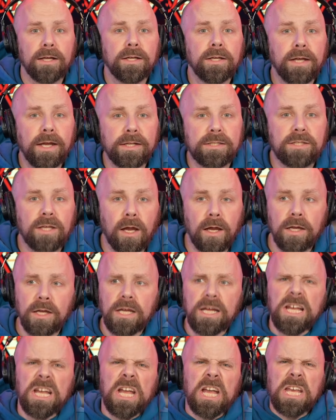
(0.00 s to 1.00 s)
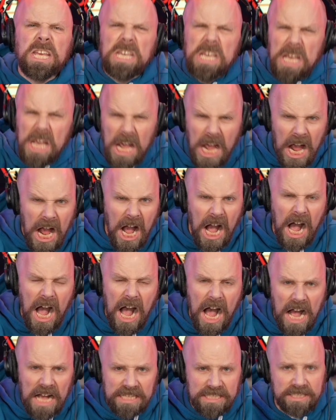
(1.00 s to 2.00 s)
It's a
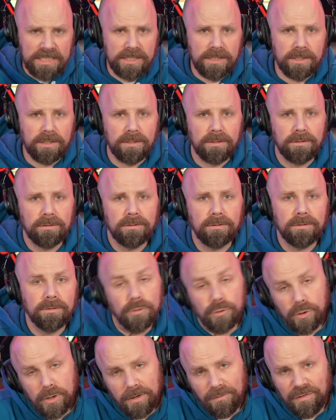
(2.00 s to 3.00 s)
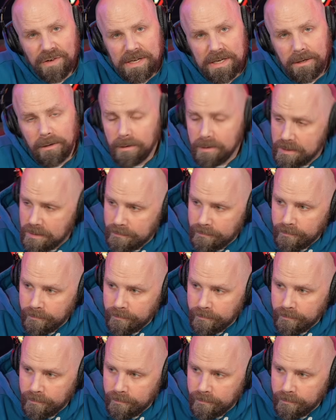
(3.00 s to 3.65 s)
yes. Two different deals.